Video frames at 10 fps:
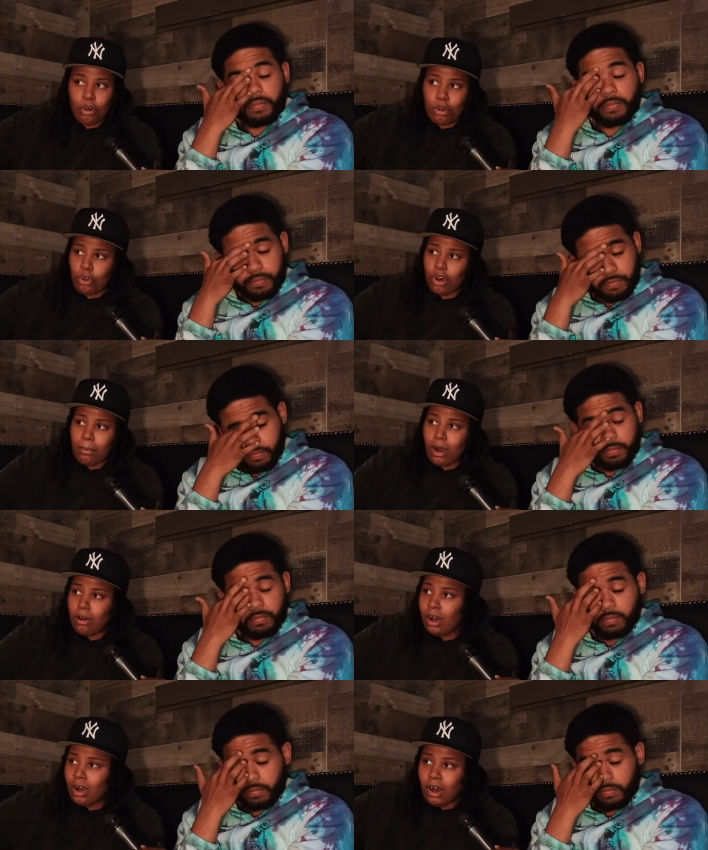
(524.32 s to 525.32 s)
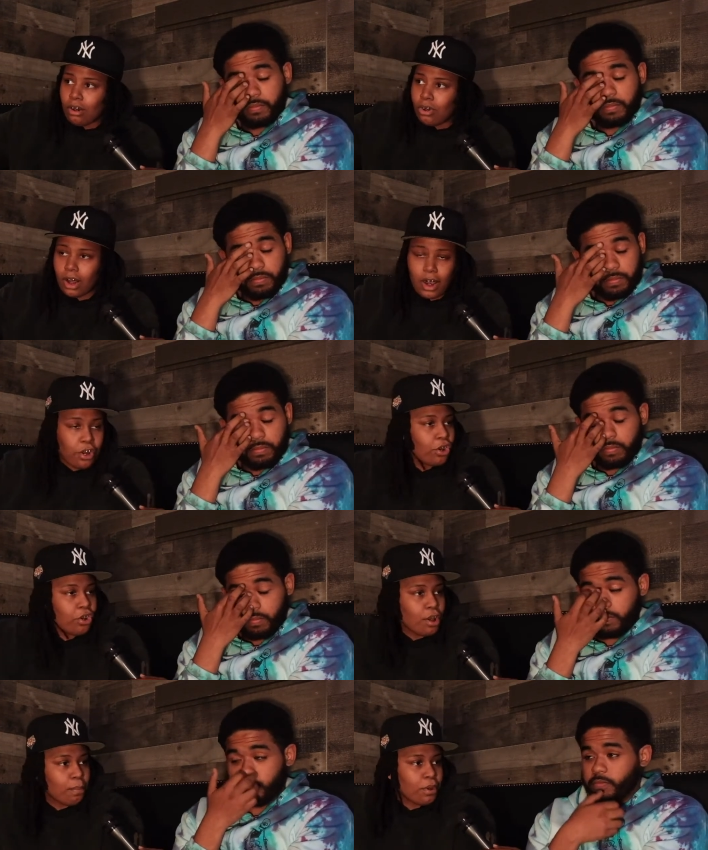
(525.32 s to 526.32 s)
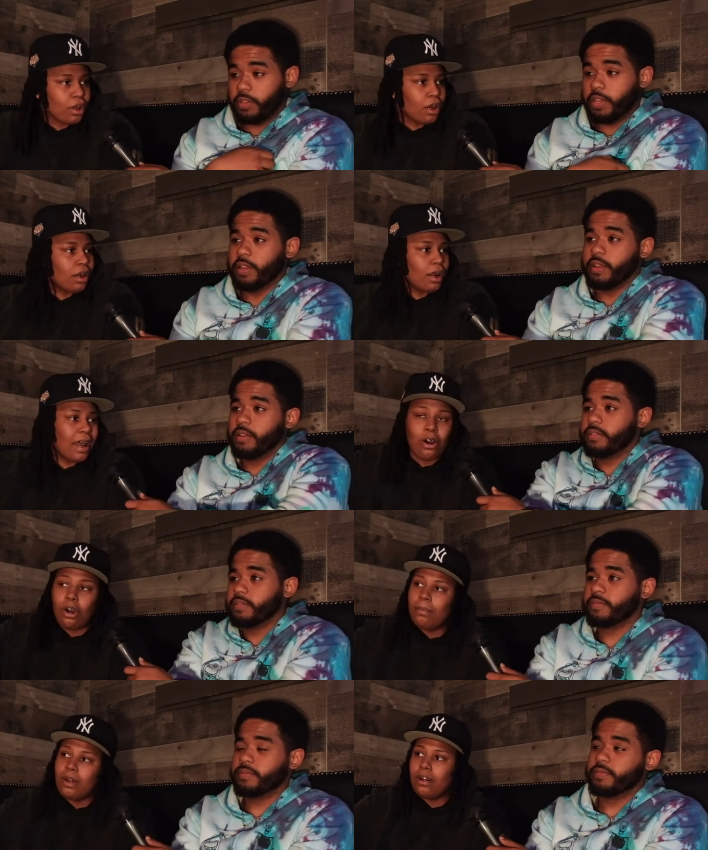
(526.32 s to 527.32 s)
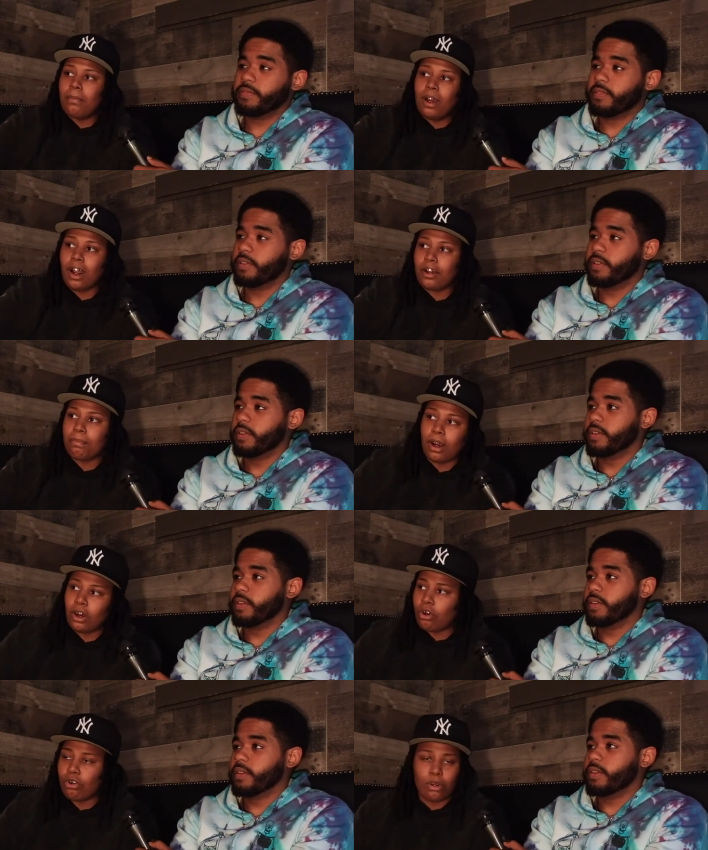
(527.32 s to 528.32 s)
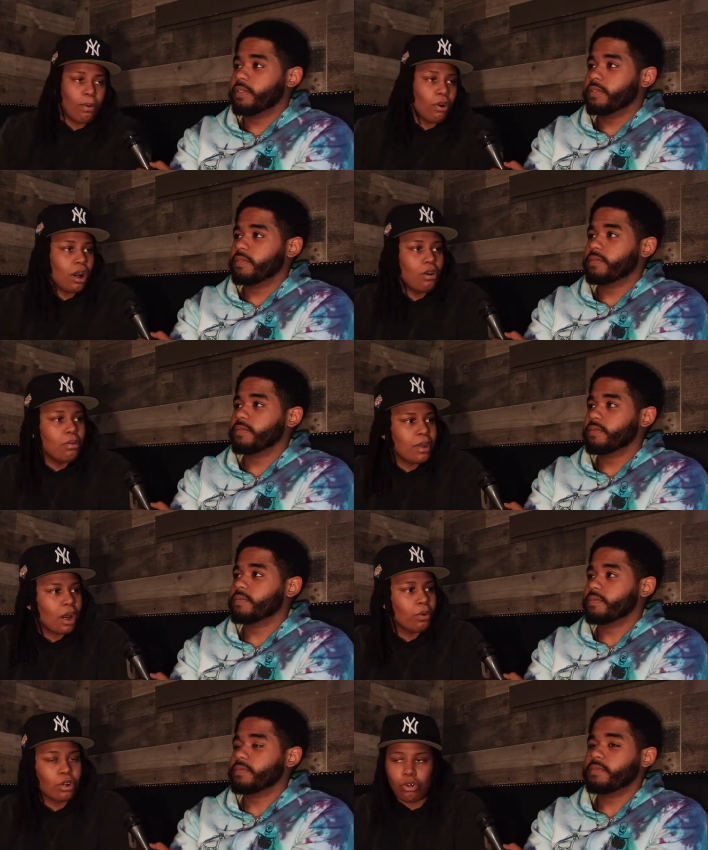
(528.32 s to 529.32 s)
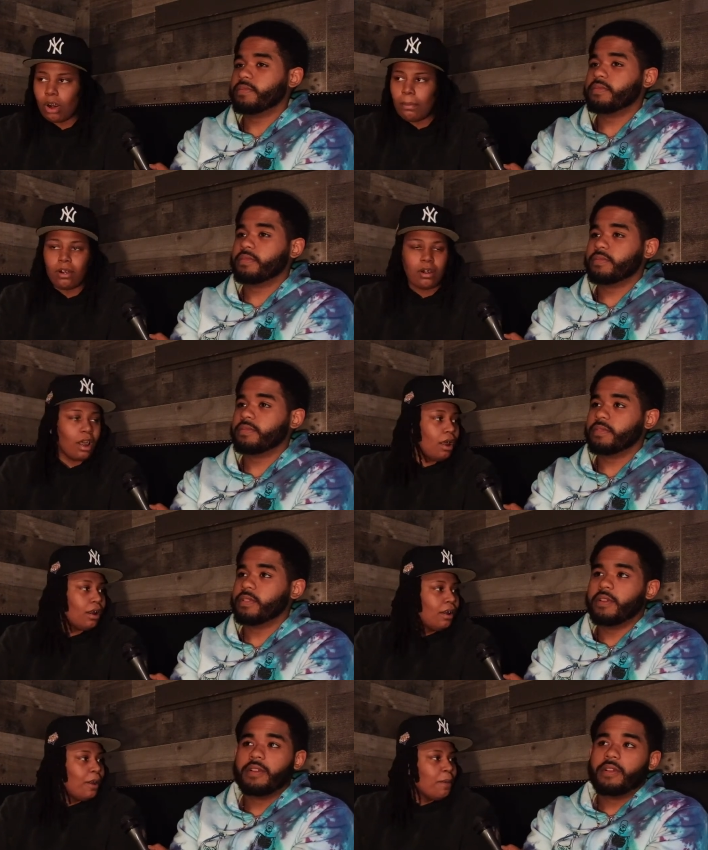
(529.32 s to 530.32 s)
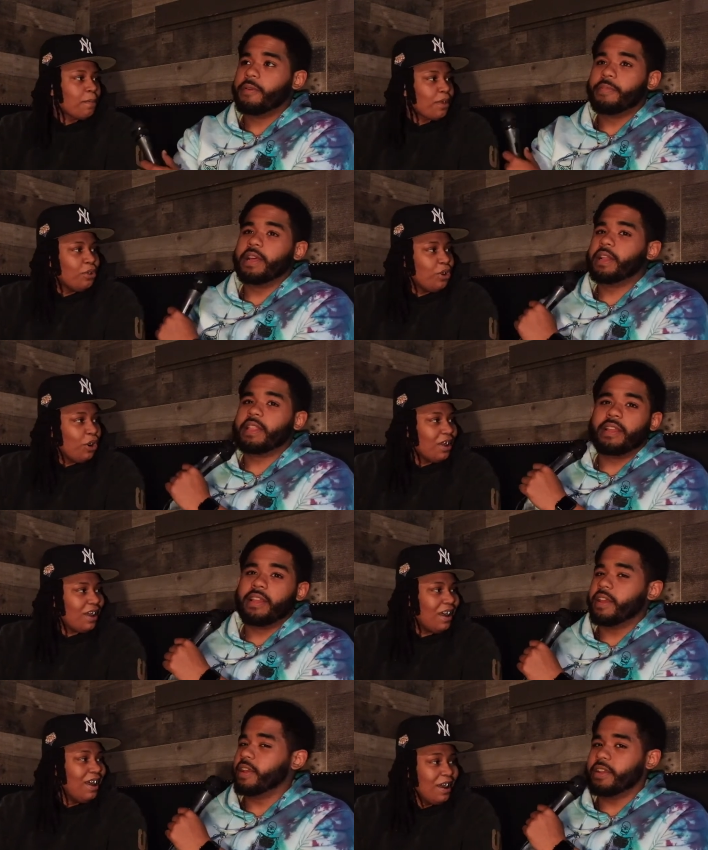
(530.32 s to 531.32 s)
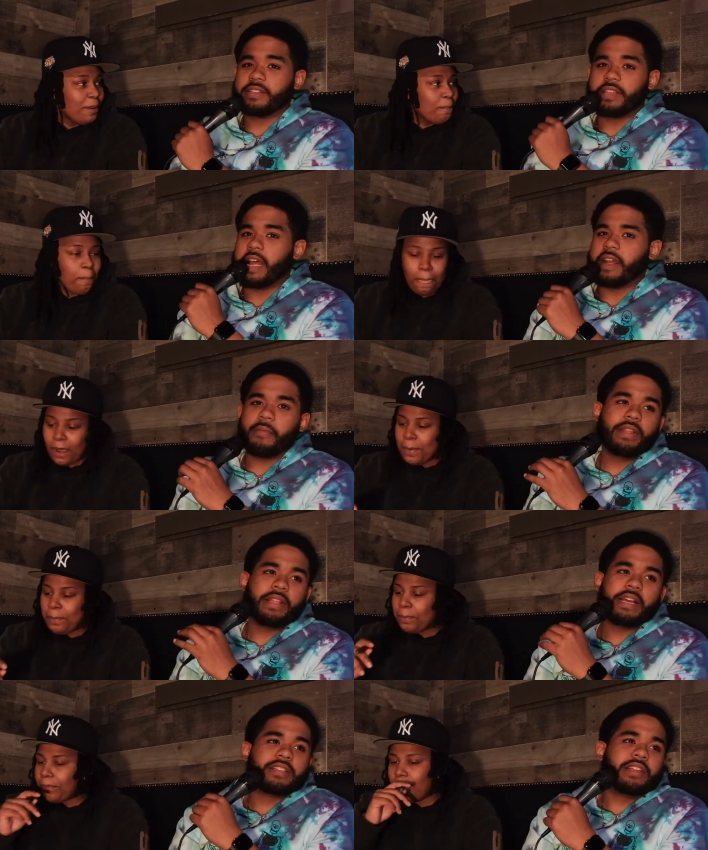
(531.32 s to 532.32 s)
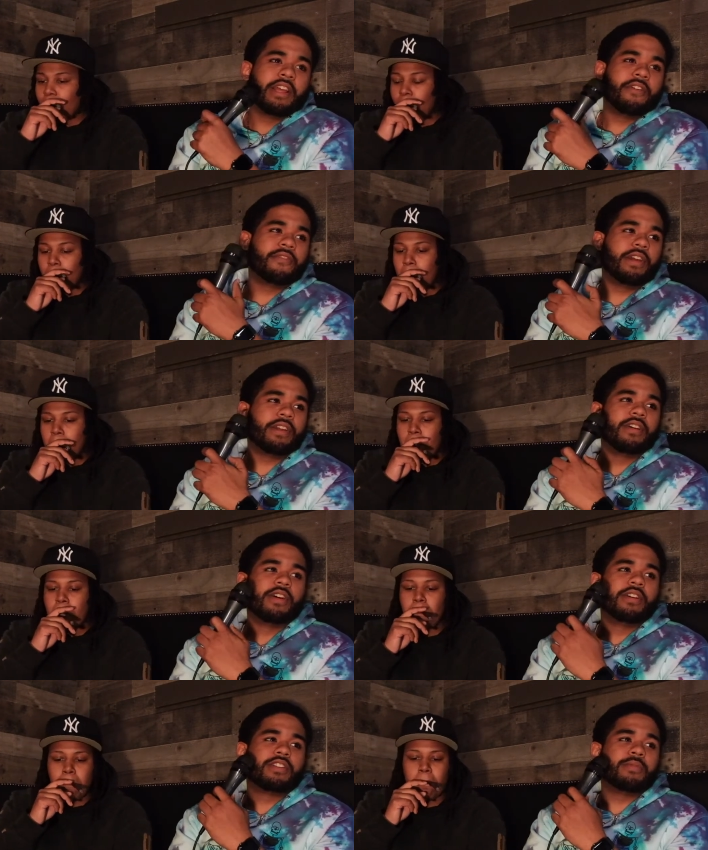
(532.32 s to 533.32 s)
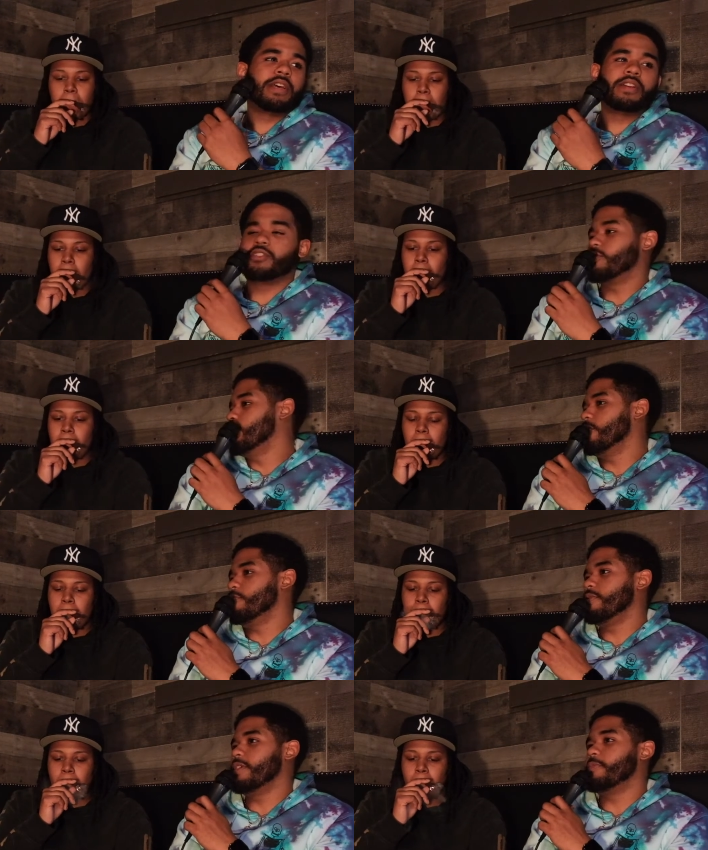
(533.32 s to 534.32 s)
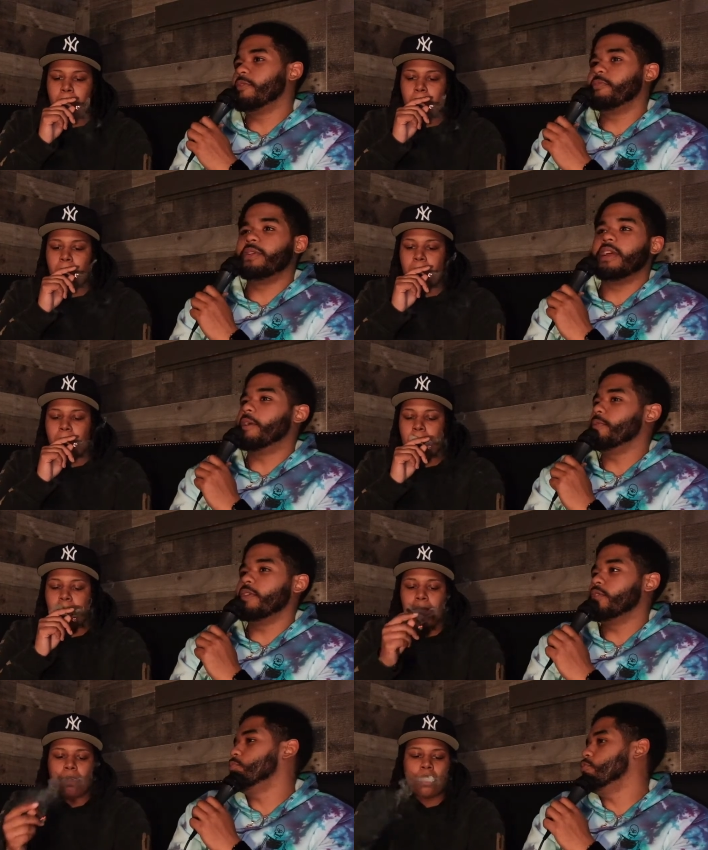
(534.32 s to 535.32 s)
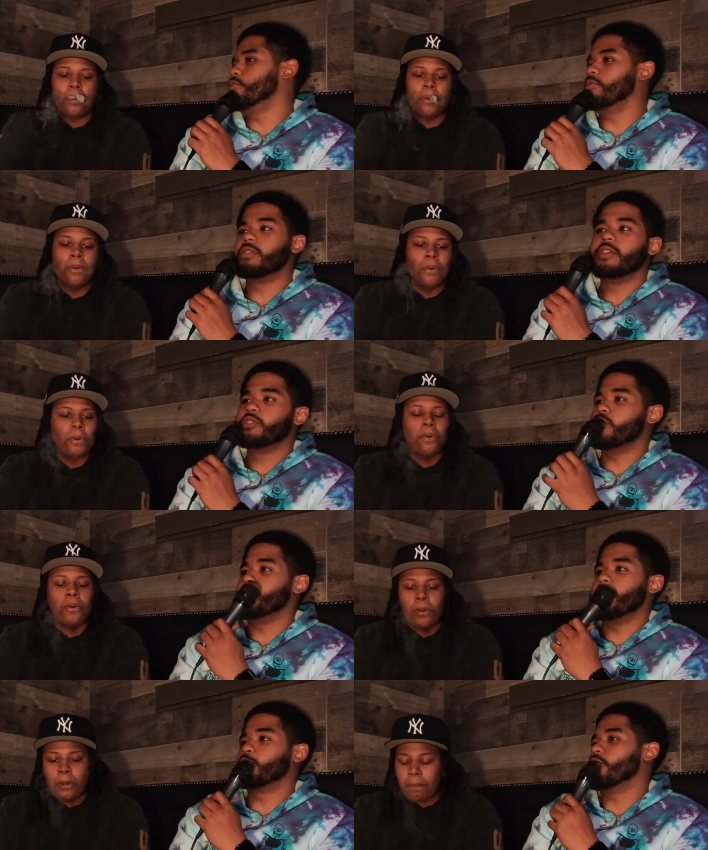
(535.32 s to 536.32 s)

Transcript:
Speaker 1: a song about a relationship or something? Yeah. And now I'm in, and I, my girl just broke up with me. I want to talk about that.
Speaker 2: It'd be like you know, that, like, yeah. It's I, I, mean that's life. Like sometimes a girl hit me up, I'll be I'll be in the mood. She hit me up three